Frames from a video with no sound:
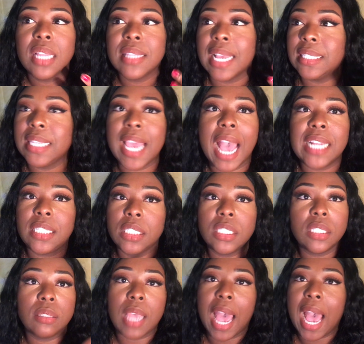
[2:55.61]
That's it. I
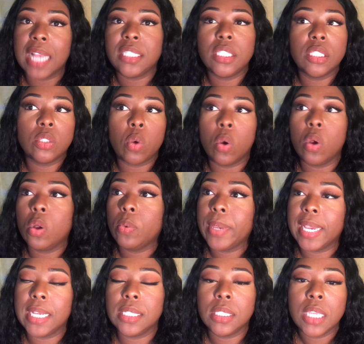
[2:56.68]
just, I just
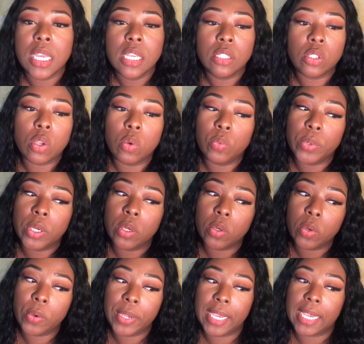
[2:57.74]
always, so real
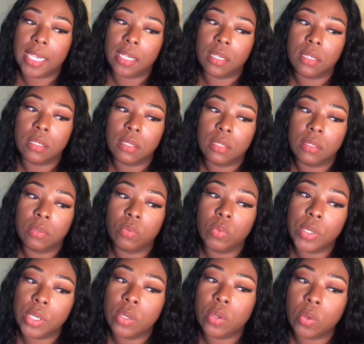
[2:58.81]
quick,
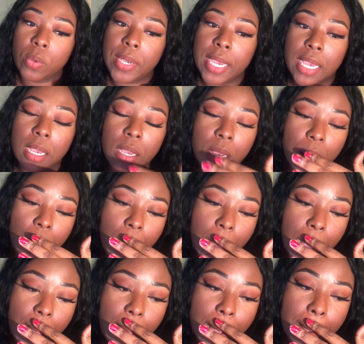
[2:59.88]
real quick,
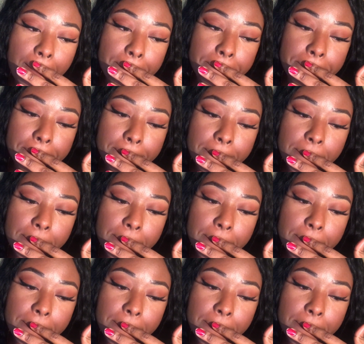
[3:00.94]
um,